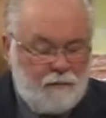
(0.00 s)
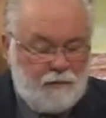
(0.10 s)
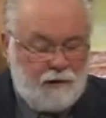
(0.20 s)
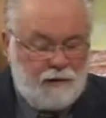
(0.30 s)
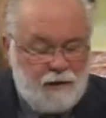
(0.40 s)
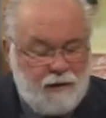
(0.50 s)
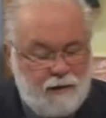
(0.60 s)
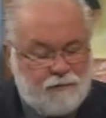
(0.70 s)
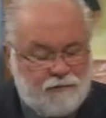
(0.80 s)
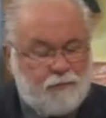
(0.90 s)
But he
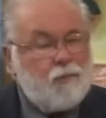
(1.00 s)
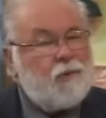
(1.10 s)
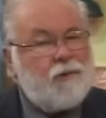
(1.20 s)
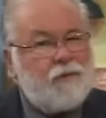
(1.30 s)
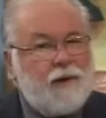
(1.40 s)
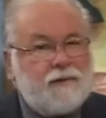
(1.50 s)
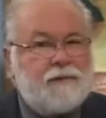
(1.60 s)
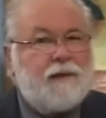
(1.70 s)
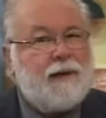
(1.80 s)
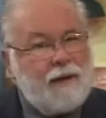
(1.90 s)
gives more
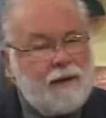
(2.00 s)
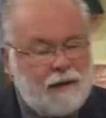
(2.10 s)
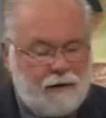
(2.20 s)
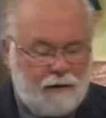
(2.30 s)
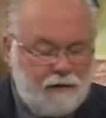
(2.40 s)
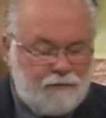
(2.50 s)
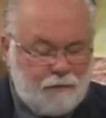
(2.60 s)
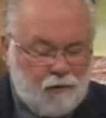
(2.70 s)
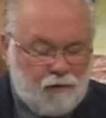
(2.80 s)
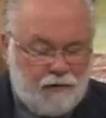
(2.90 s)
grace. He gives
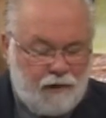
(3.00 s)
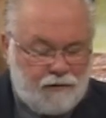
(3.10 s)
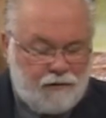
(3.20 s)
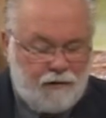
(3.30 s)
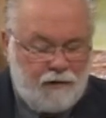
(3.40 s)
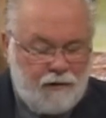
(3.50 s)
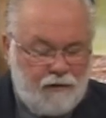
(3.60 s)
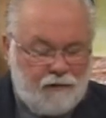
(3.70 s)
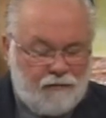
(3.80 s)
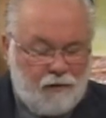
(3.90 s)
more grace.
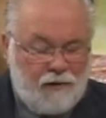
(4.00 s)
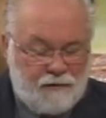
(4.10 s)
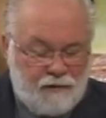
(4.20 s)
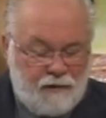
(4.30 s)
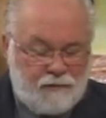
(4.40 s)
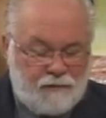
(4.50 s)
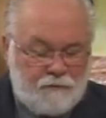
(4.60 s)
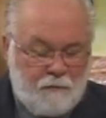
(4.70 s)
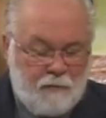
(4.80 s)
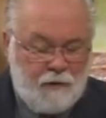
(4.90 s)
Therefore, he says,
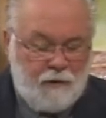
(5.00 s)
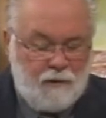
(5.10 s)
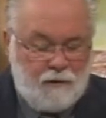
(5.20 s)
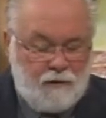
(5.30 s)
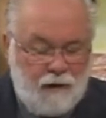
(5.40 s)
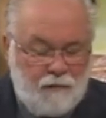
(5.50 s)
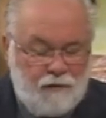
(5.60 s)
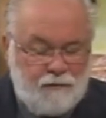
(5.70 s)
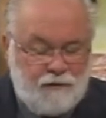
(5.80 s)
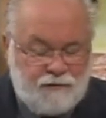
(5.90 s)

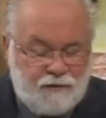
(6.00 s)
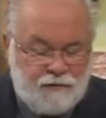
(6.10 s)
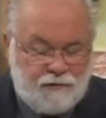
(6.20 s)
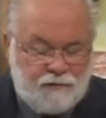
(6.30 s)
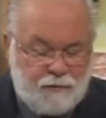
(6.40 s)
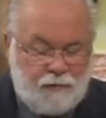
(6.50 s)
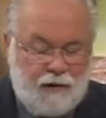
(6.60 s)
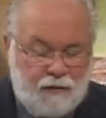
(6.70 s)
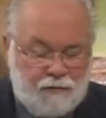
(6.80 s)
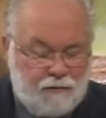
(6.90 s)
Yahweh resists the
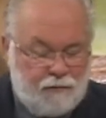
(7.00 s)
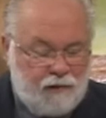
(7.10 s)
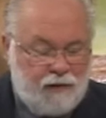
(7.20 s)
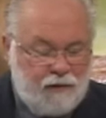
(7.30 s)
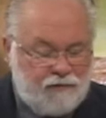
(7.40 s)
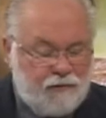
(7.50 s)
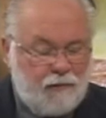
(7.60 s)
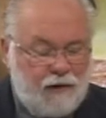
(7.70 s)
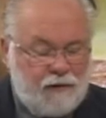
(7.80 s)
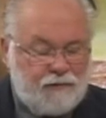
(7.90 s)
proud, but gives
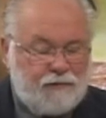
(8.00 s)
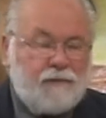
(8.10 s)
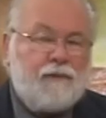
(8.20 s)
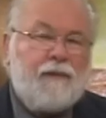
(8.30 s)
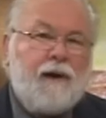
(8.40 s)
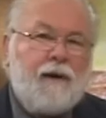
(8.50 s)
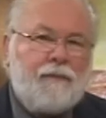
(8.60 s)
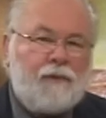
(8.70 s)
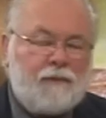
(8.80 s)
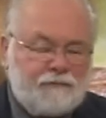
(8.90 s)
grace to the
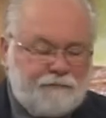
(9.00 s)
humble.